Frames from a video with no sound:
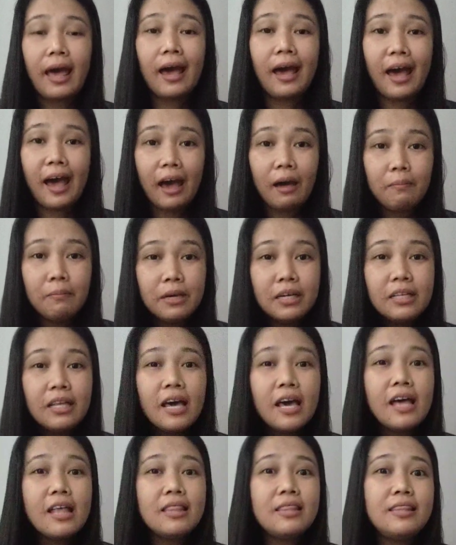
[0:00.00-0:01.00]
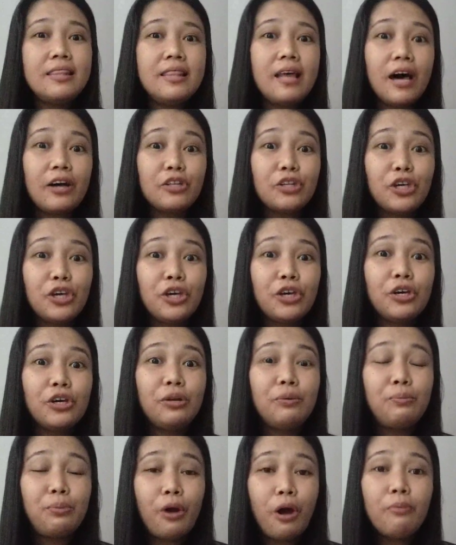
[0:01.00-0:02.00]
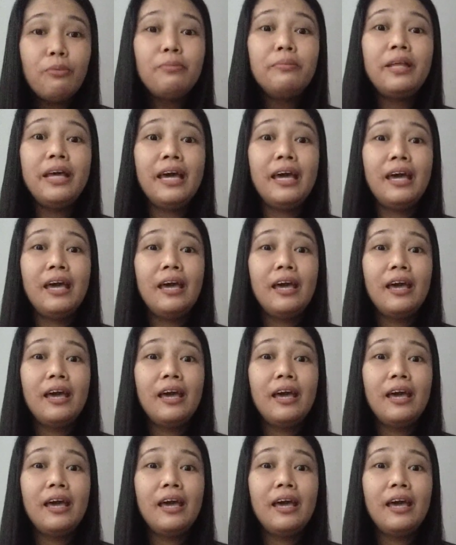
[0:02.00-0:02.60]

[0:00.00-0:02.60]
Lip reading: habit that could probably